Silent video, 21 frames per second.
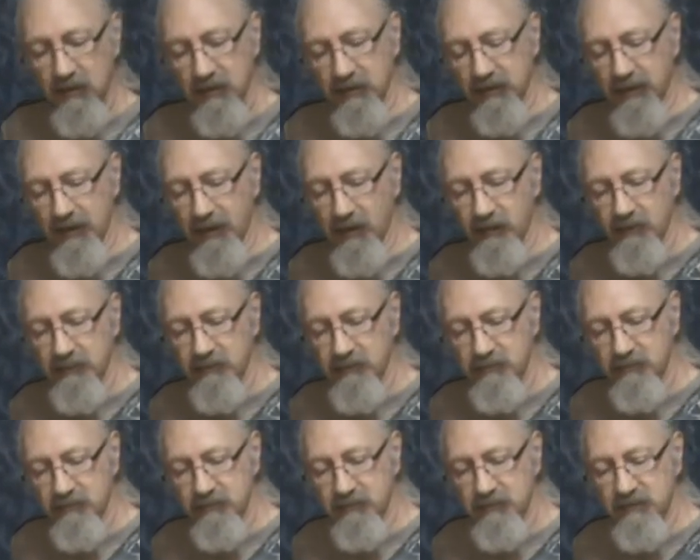Now
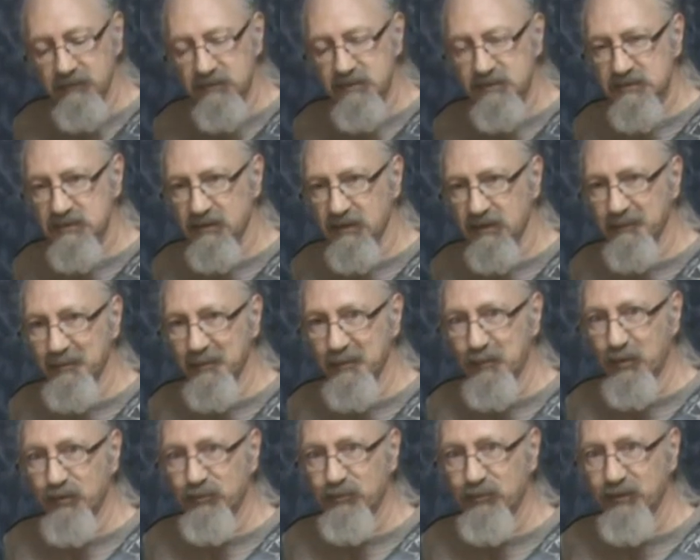this is a little bit
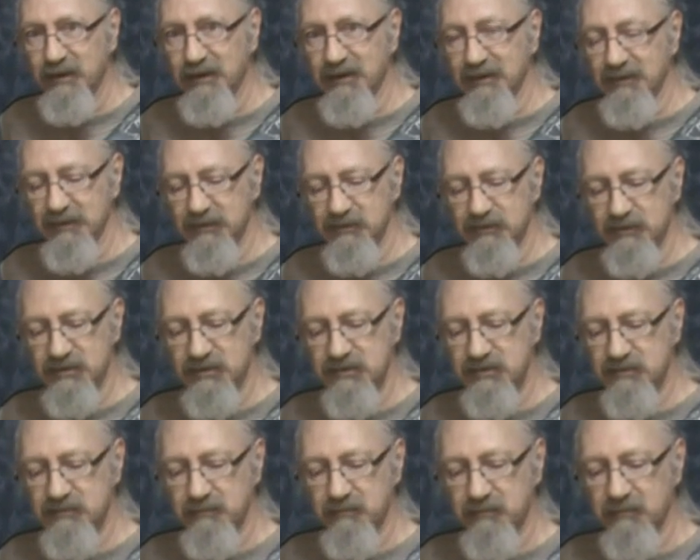more tricky than just
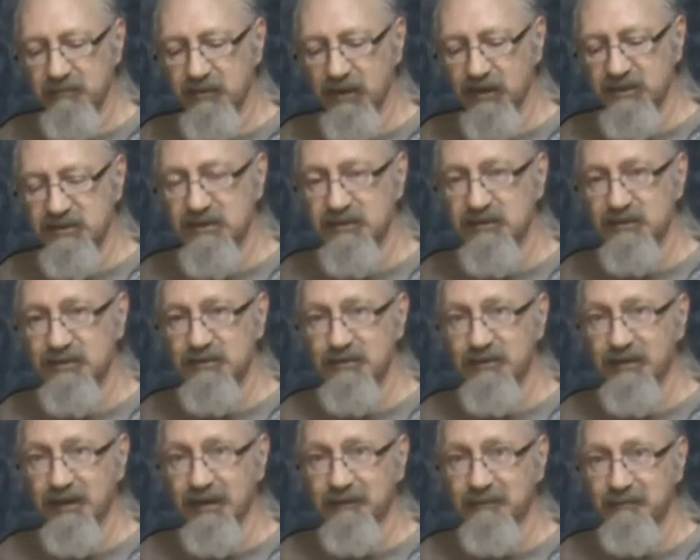touching the
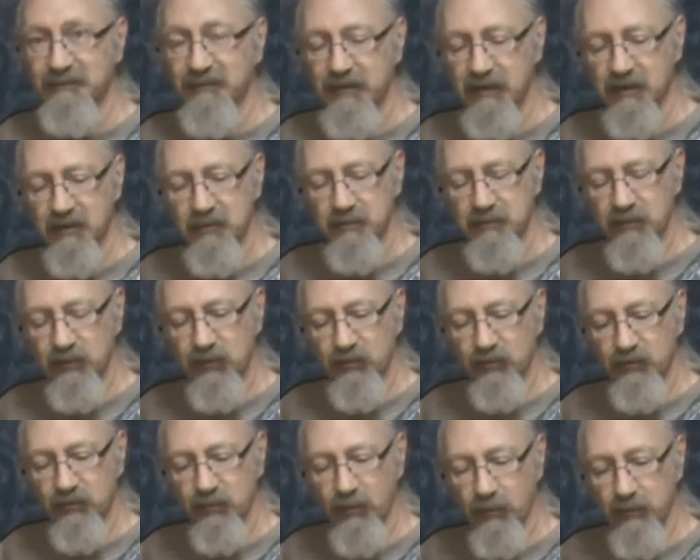string,
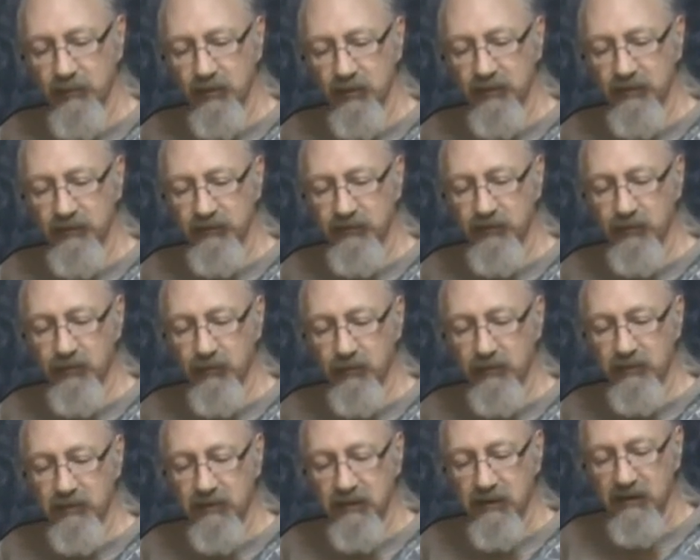because what we're going to
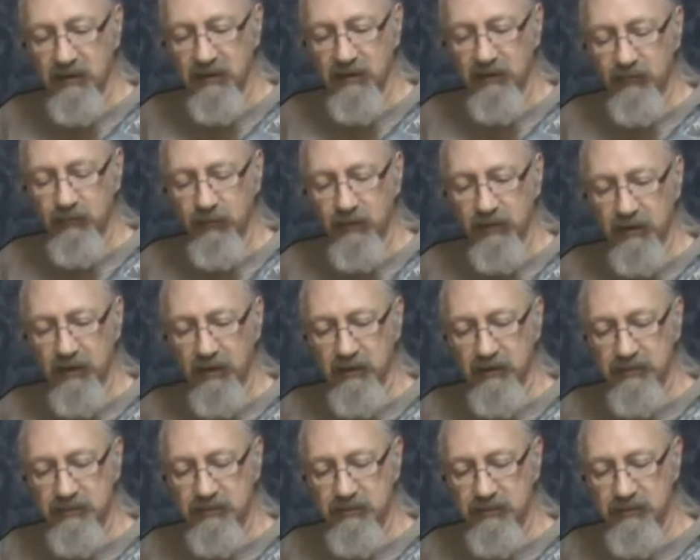do is we're
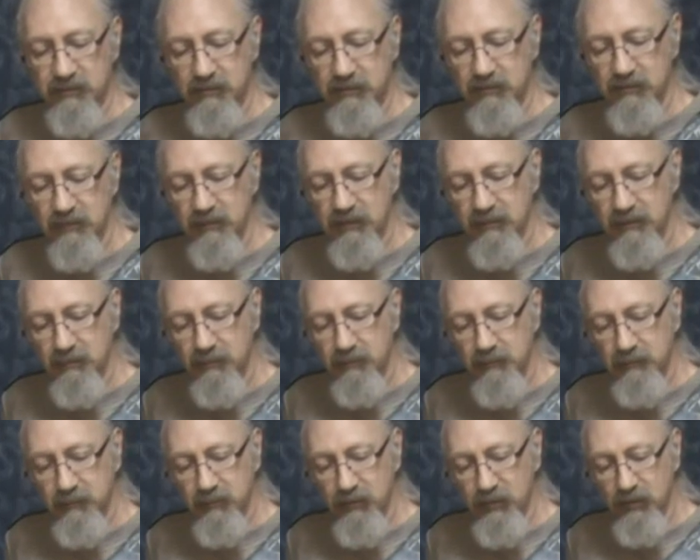going to
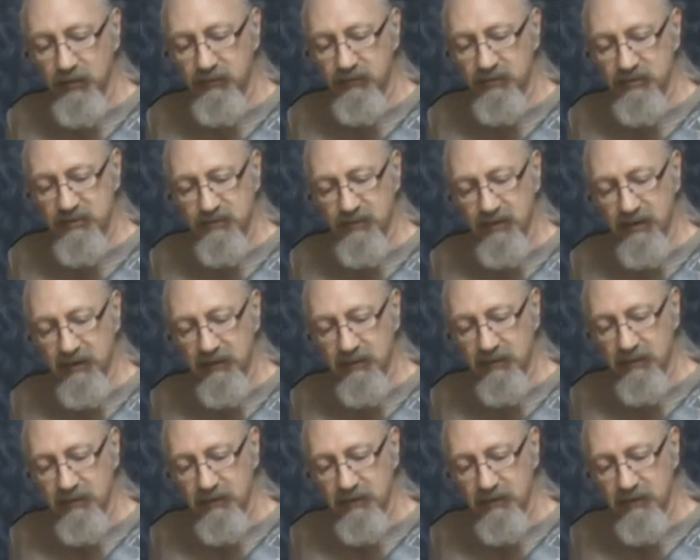mute the string